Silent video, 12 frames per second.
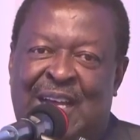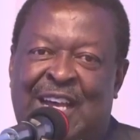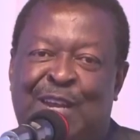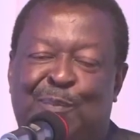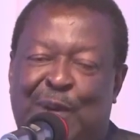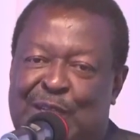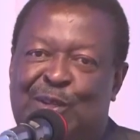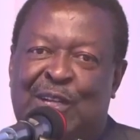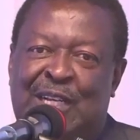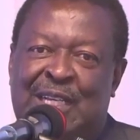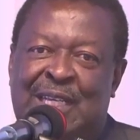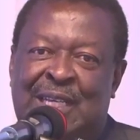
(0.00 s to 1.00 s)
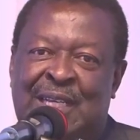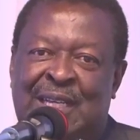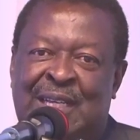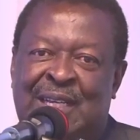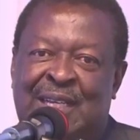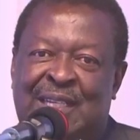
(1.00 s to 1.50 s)
And personally,
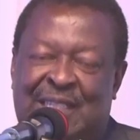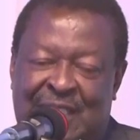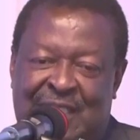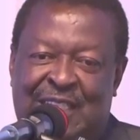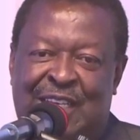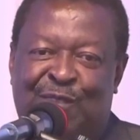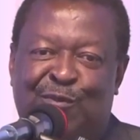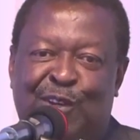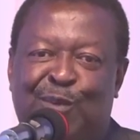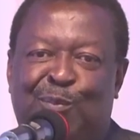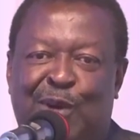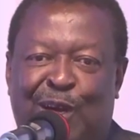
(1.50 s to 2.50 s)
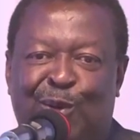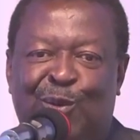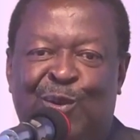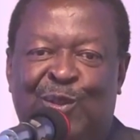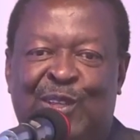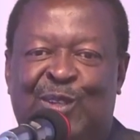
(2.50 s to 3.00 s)
Tessie, I'm very proud
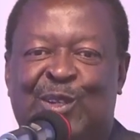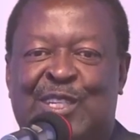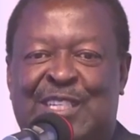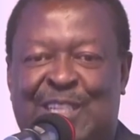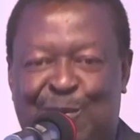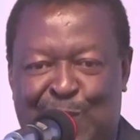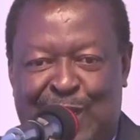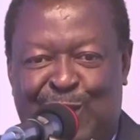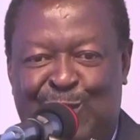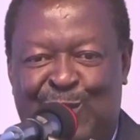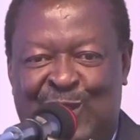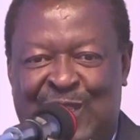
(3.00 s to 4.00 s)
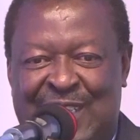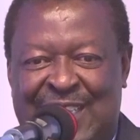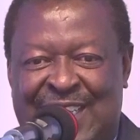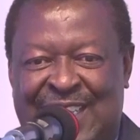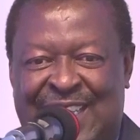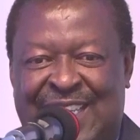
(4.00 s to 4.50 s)
that you're stepping out
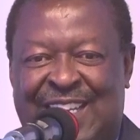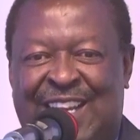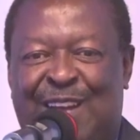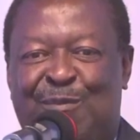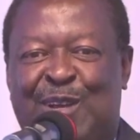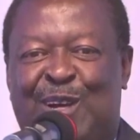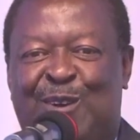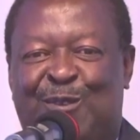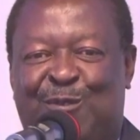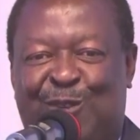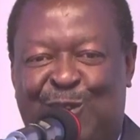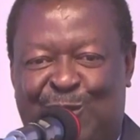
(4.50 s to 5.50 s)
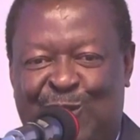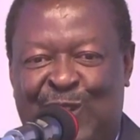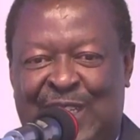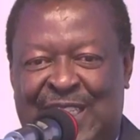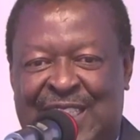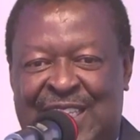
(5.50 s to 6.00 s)
and coming out
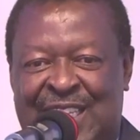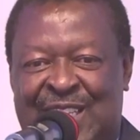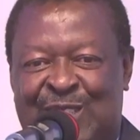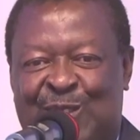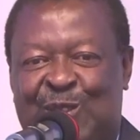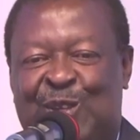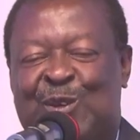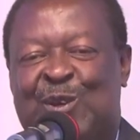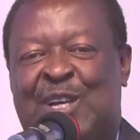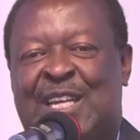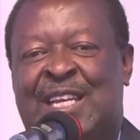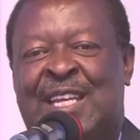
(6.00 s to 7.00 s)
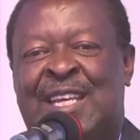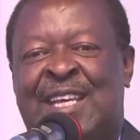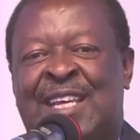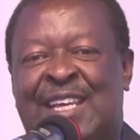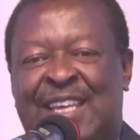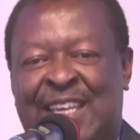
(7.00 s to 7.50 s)
forcefully so that you can,
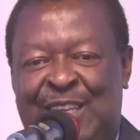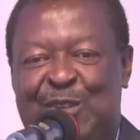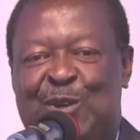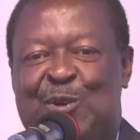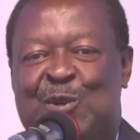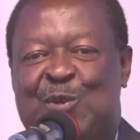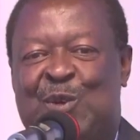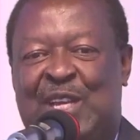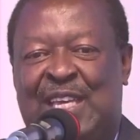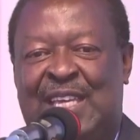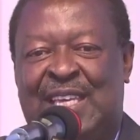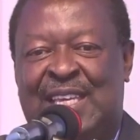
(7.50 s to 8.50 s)
in your own way,